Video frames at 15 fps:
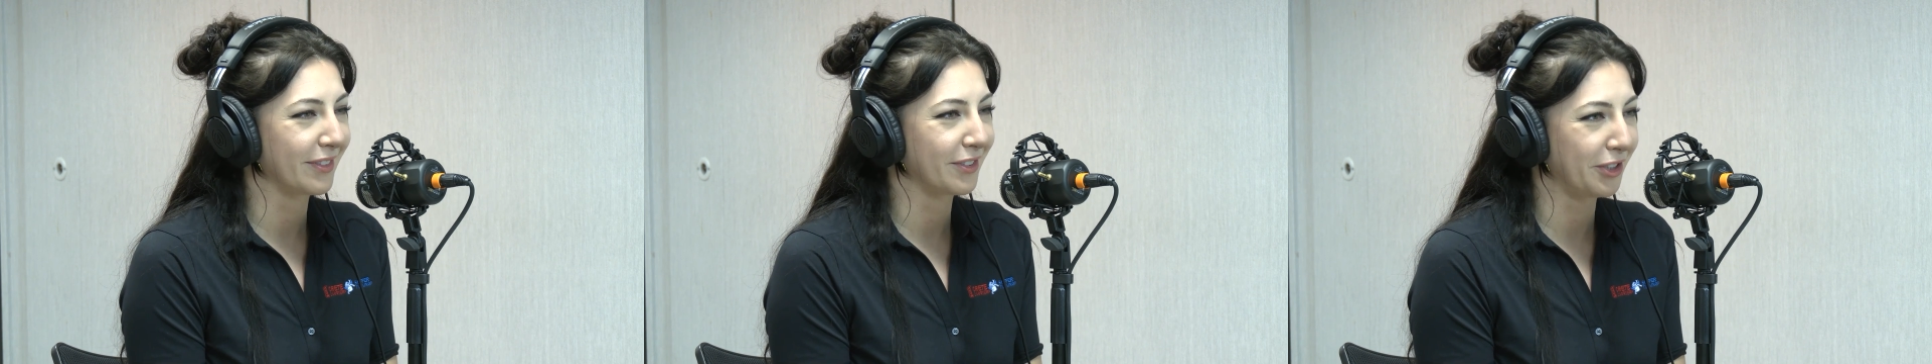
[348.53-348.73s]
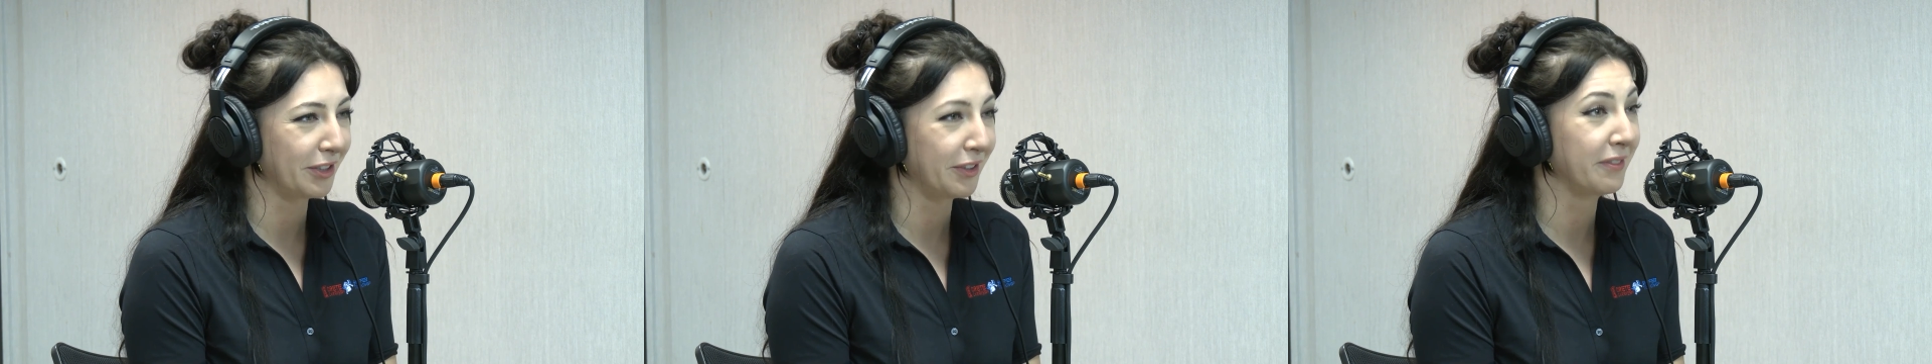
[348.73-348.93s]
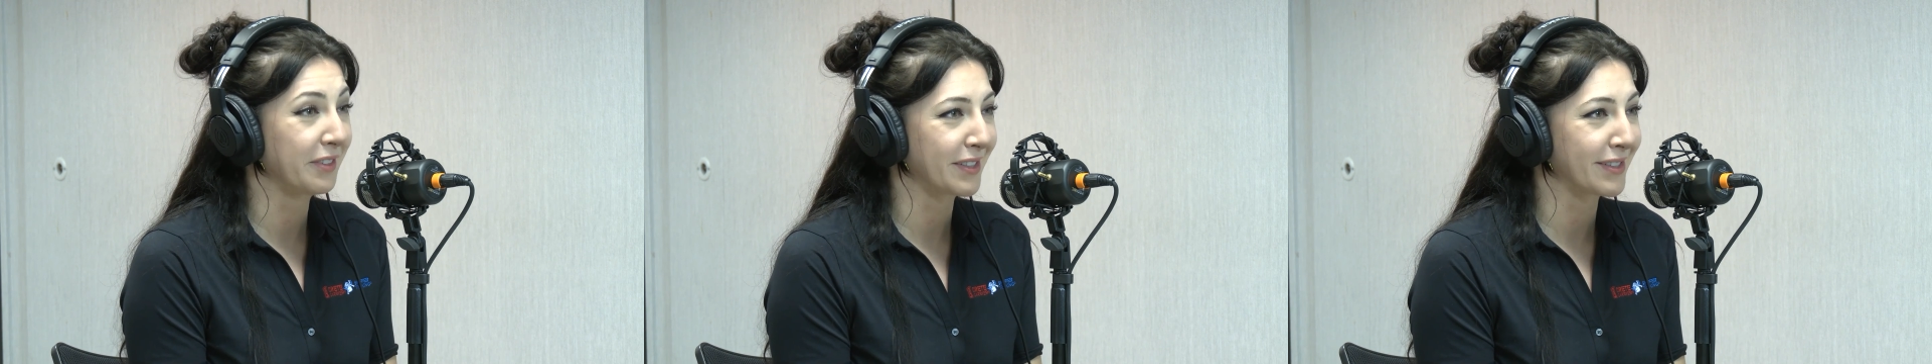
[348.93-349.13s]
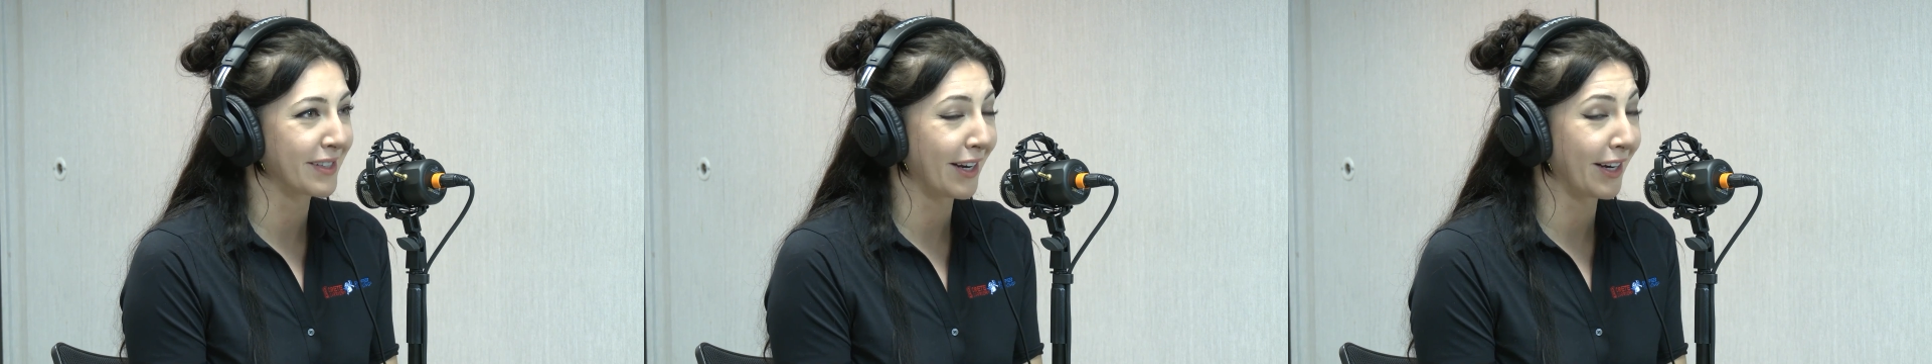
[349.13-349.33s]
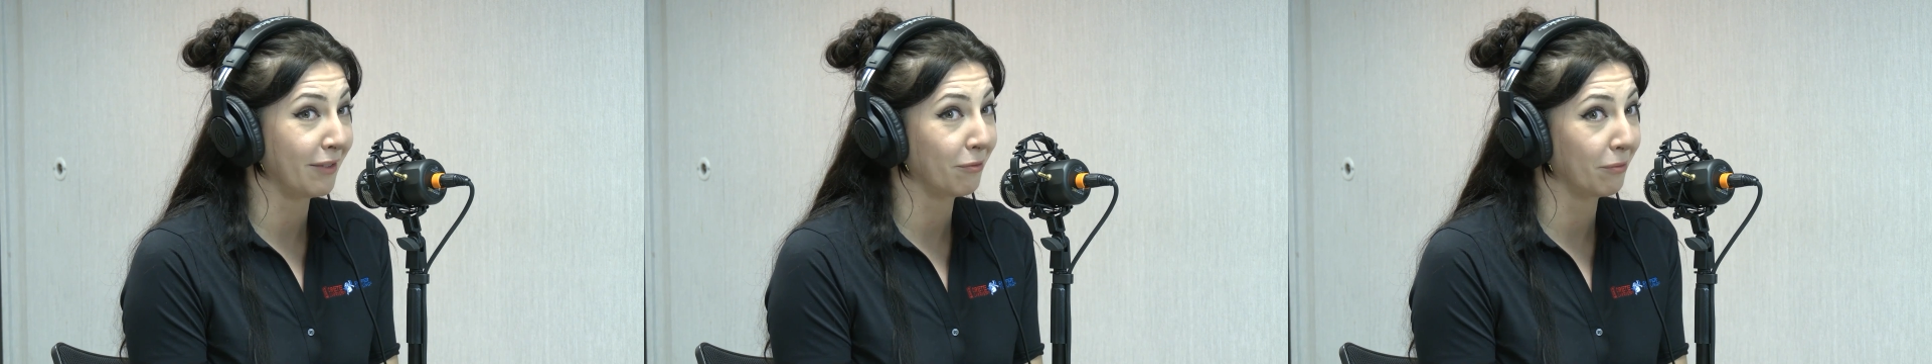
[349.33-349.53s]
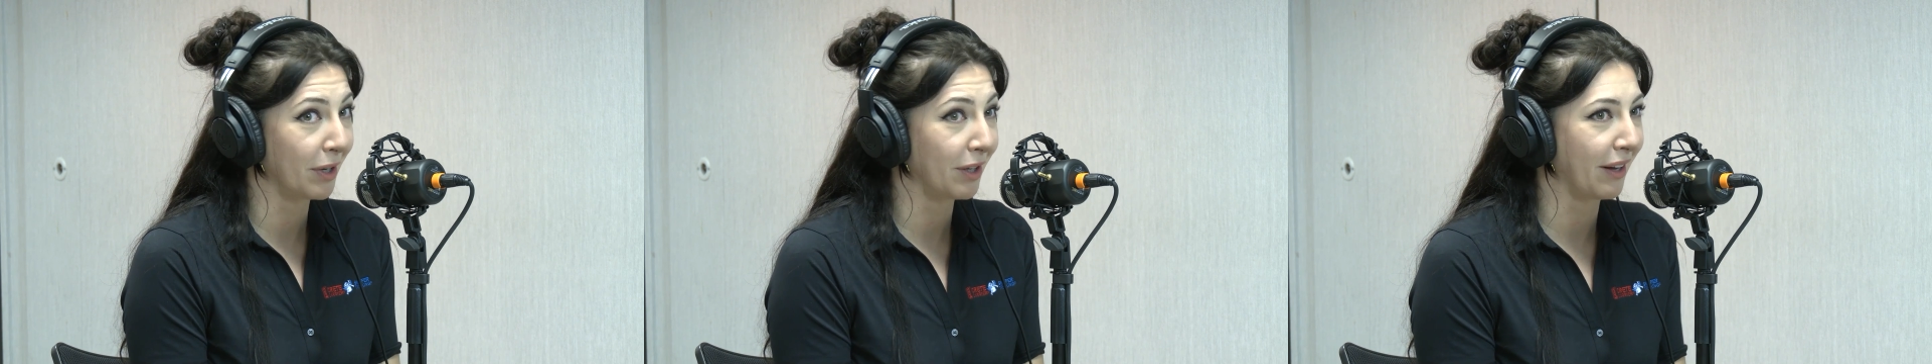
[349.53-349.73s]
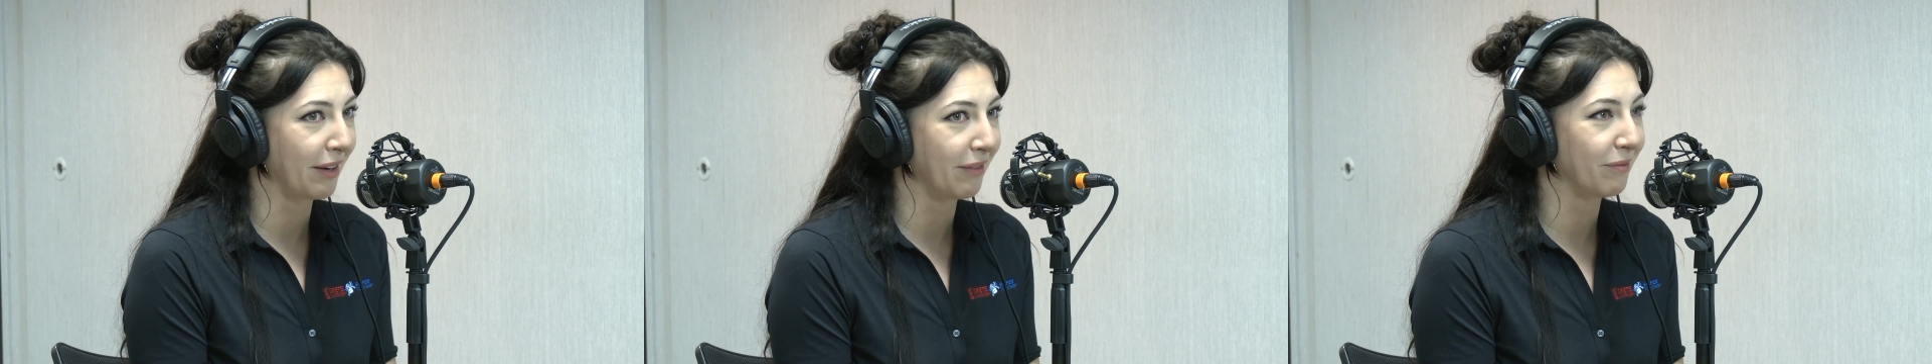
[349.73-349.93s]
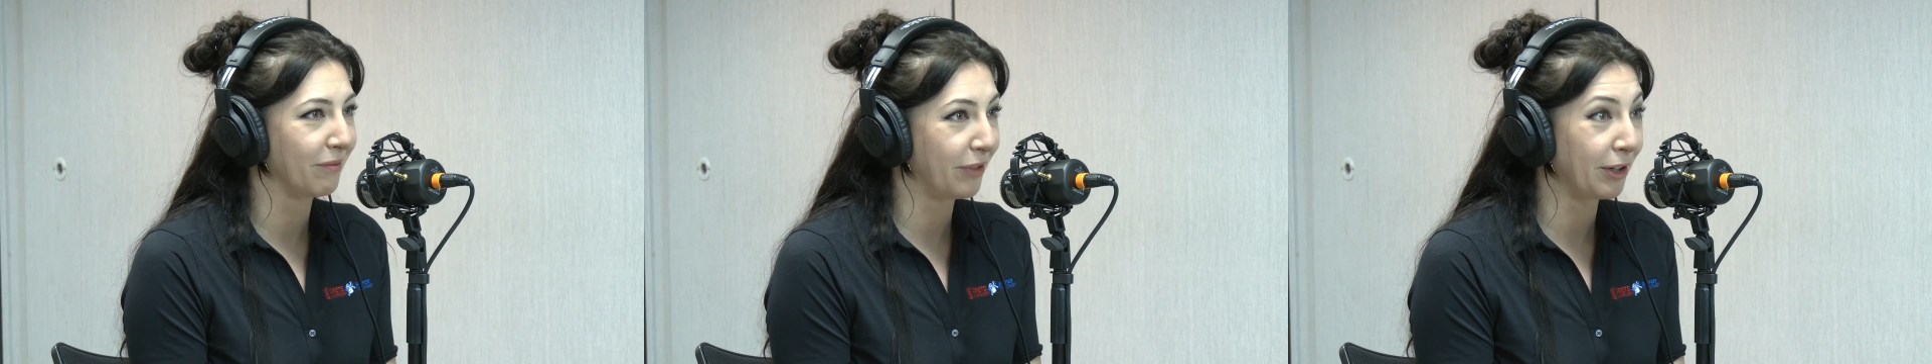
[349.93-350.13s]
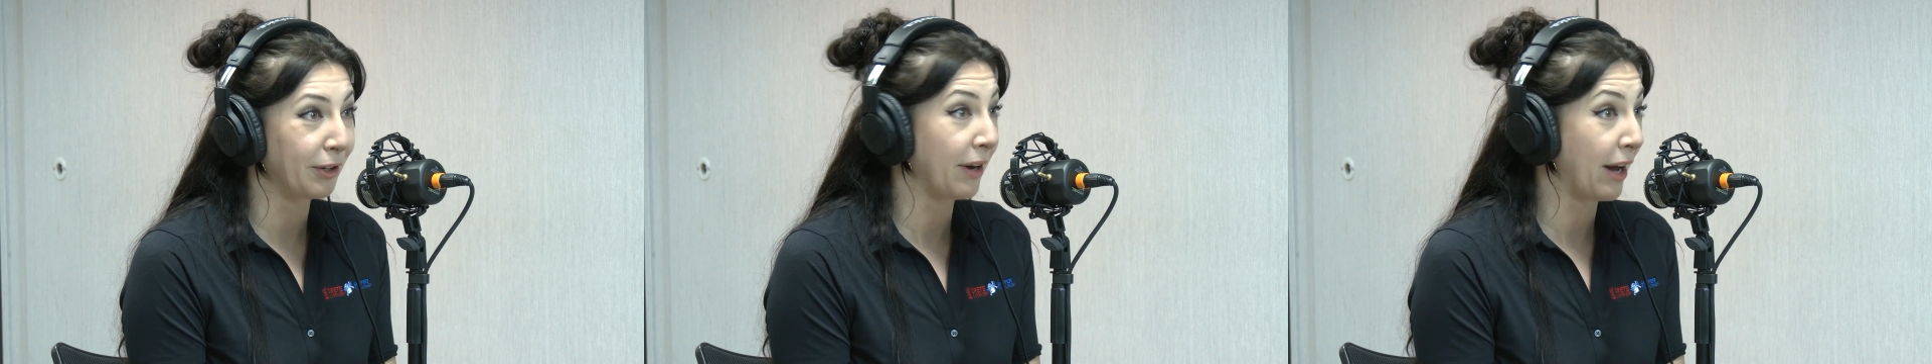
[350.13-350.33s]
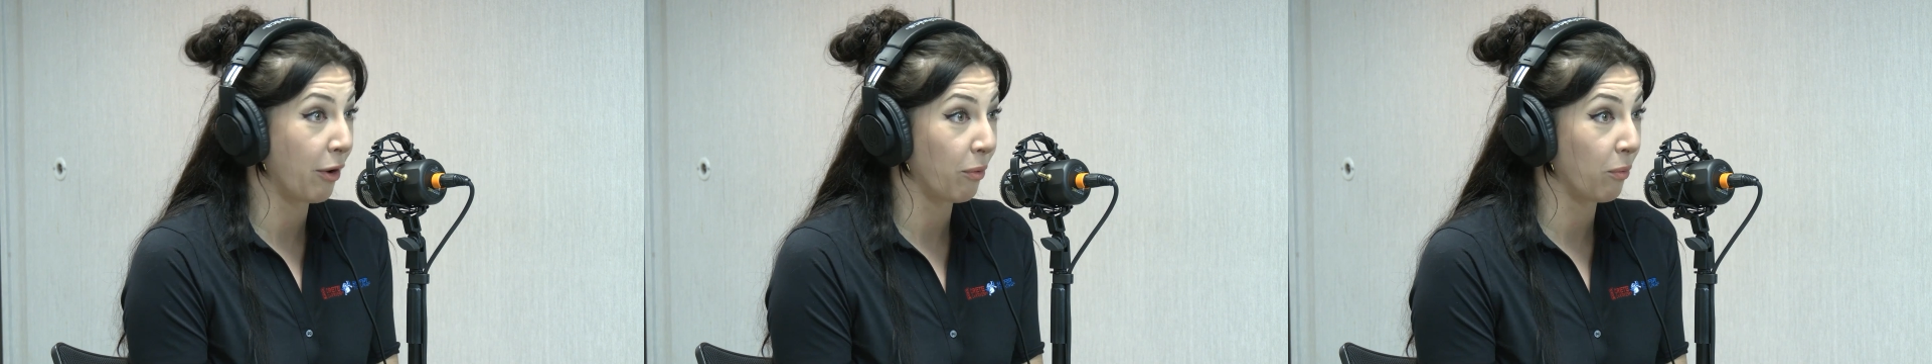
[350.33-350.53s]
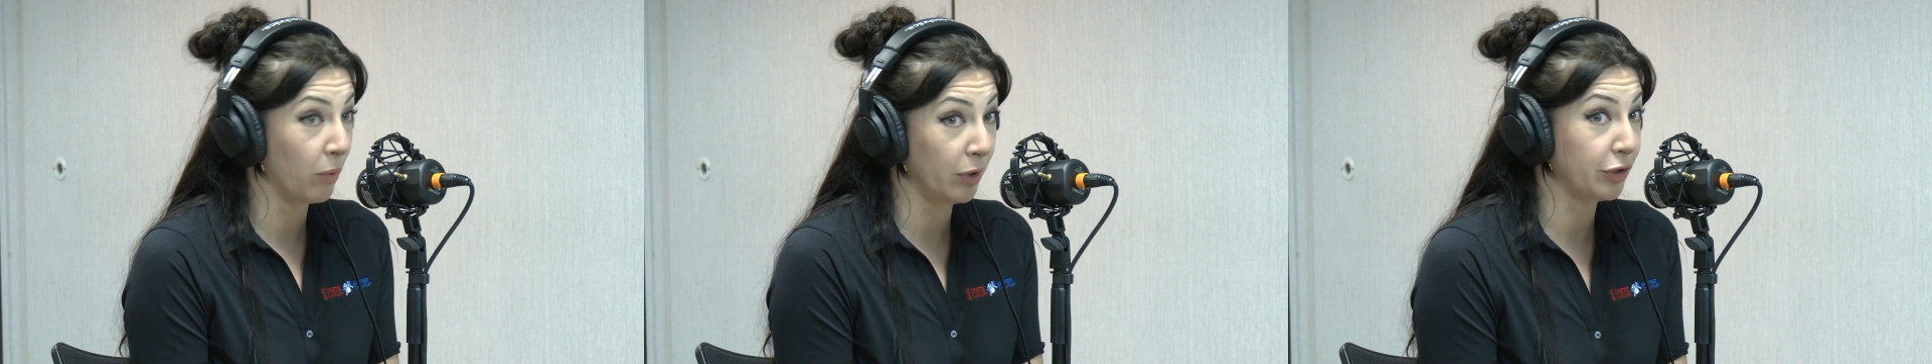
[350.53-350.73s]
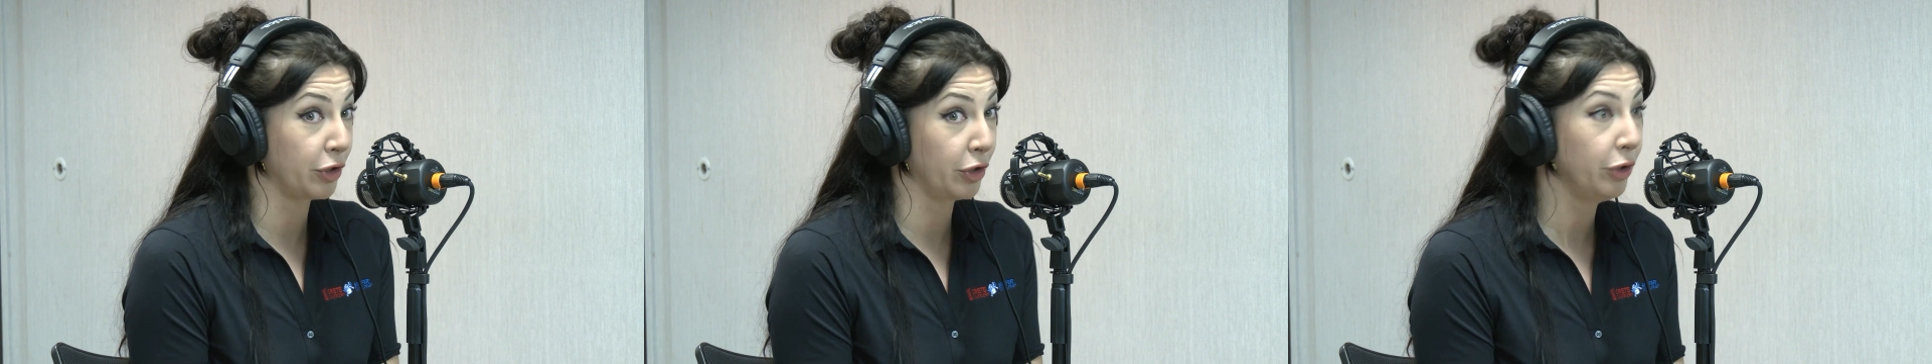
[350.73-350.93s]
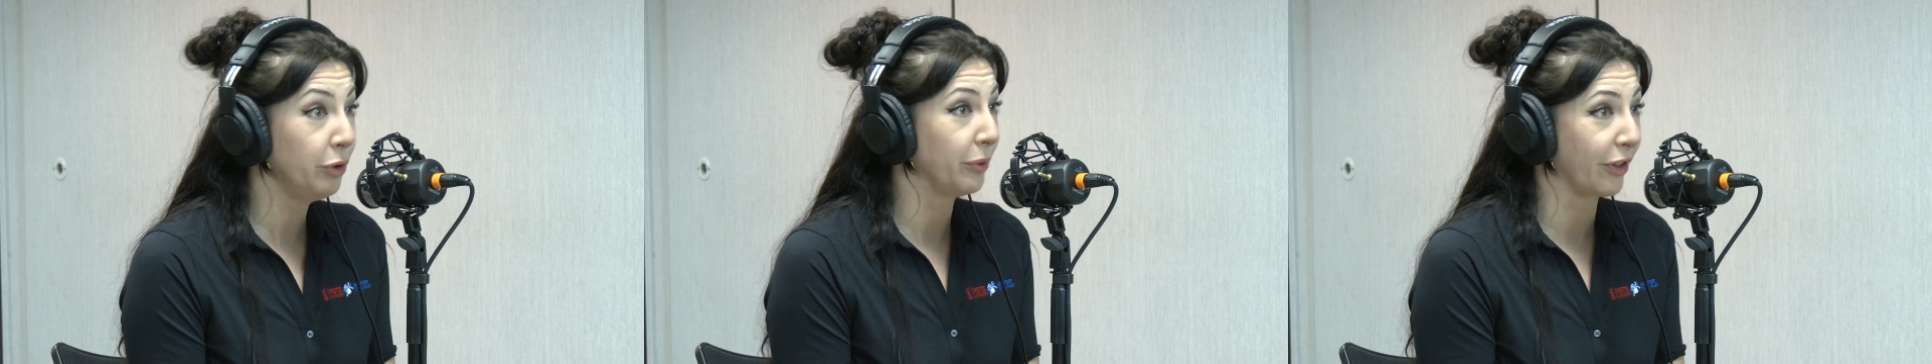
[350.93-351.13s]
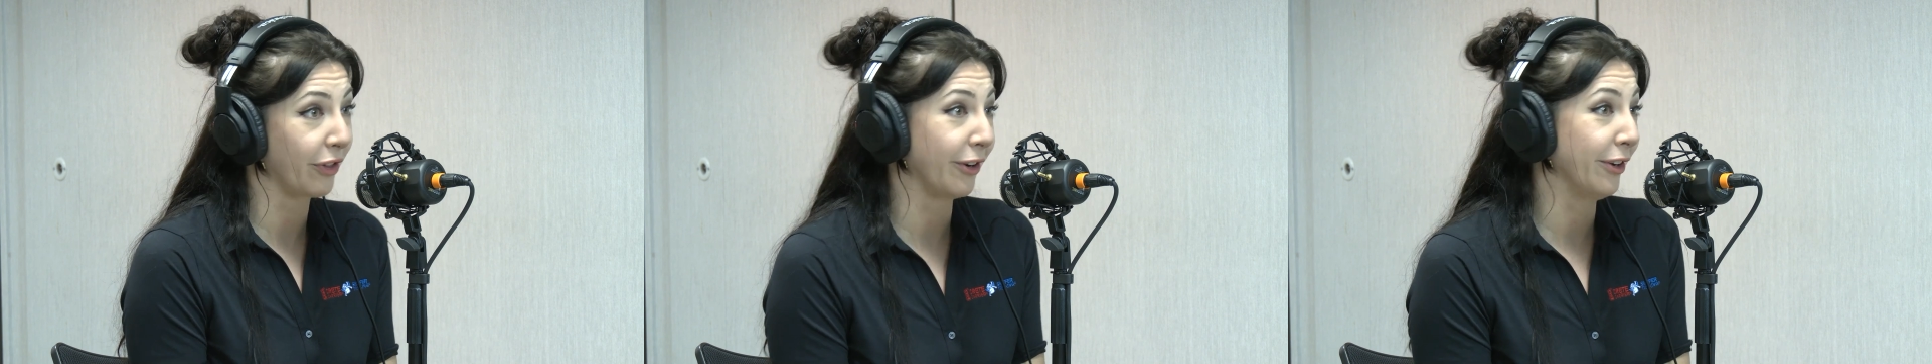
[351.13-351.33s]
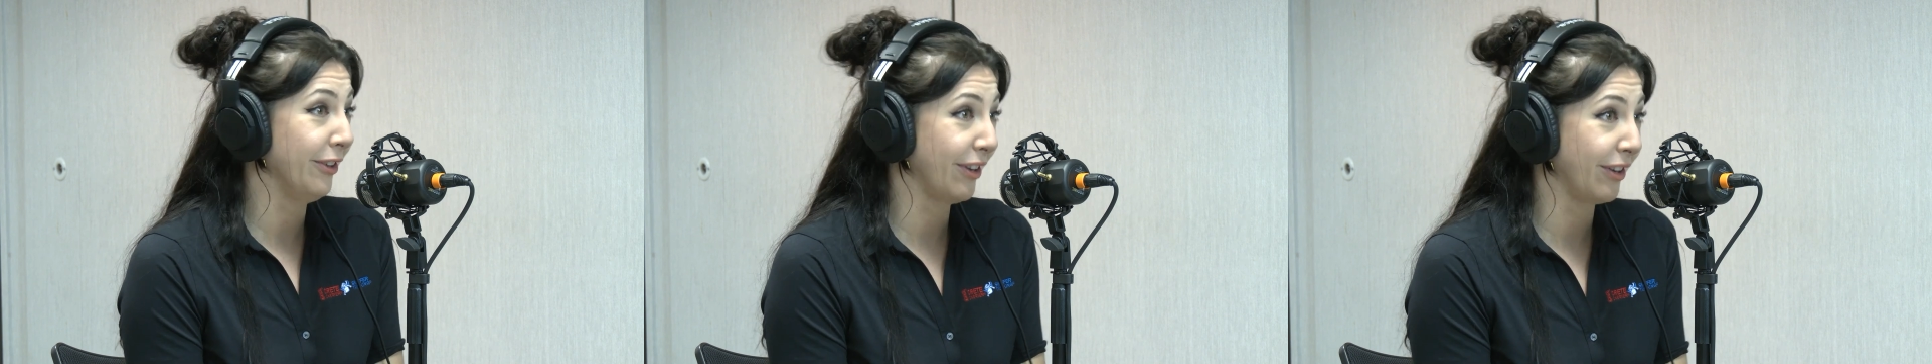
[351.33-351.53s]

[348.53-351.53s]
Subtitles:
She lived inside while I figured out what to do with her.